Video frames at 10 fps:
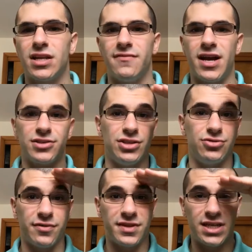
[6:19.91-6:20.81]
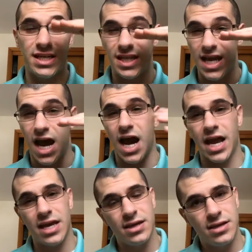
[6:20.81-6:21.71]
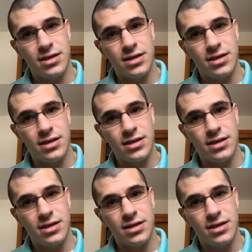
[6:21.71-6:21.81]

that have actually drifted into the eye